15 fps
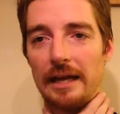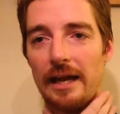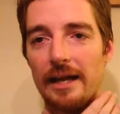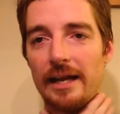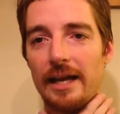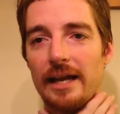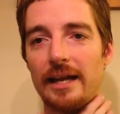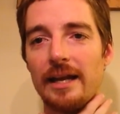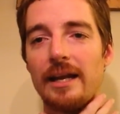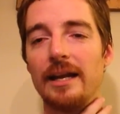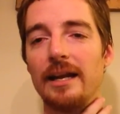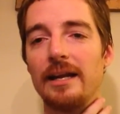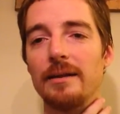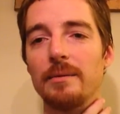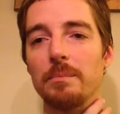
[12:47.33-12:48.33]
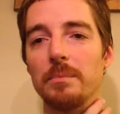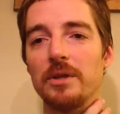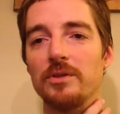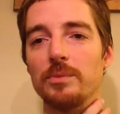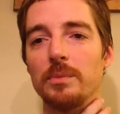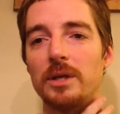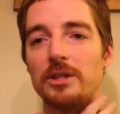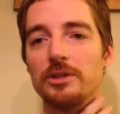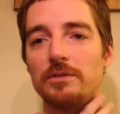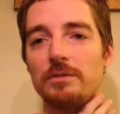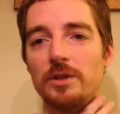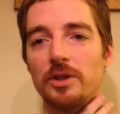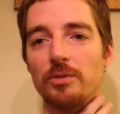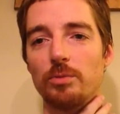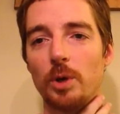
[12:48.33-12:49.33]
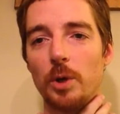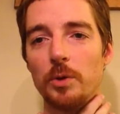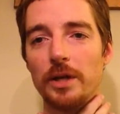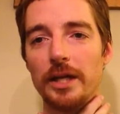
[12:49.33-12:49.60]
I can't get as much of a throat